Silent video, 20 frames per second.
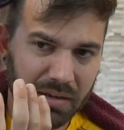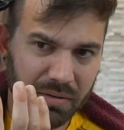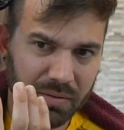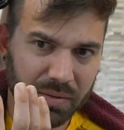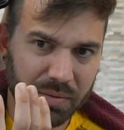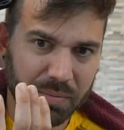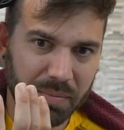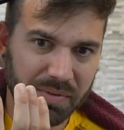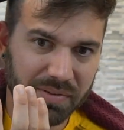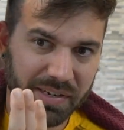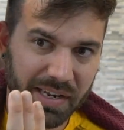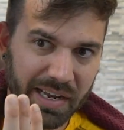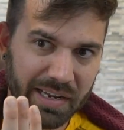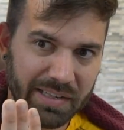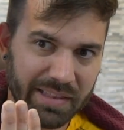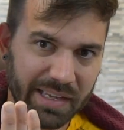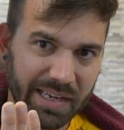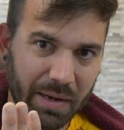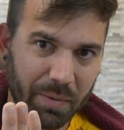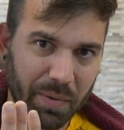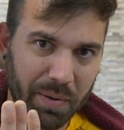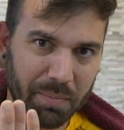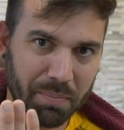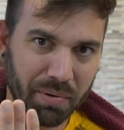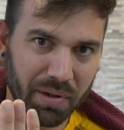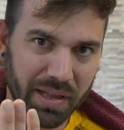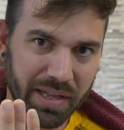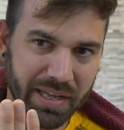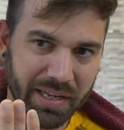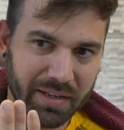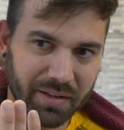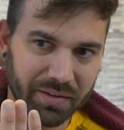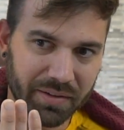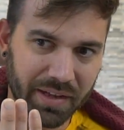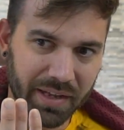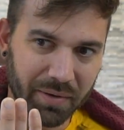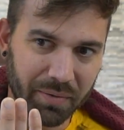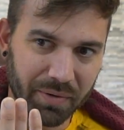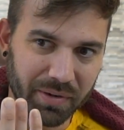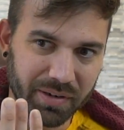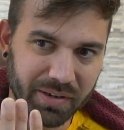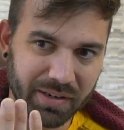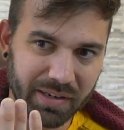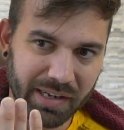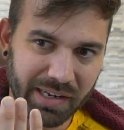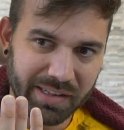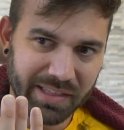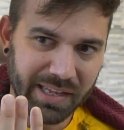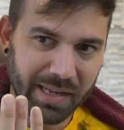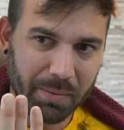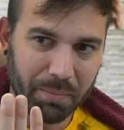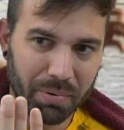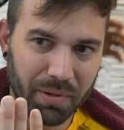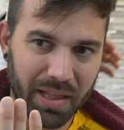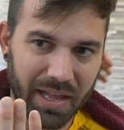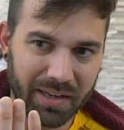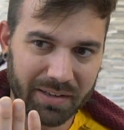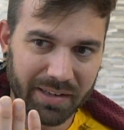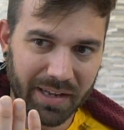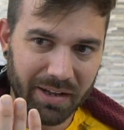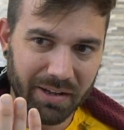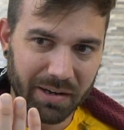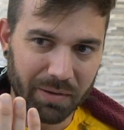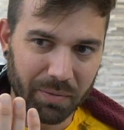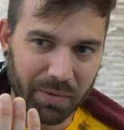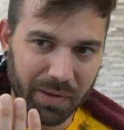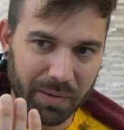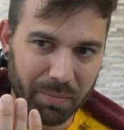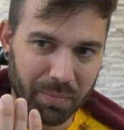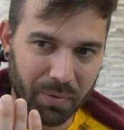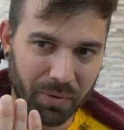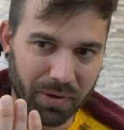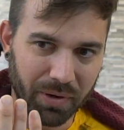don't remember. See, I think I went blank on that one. I think I blacked out at that Because you were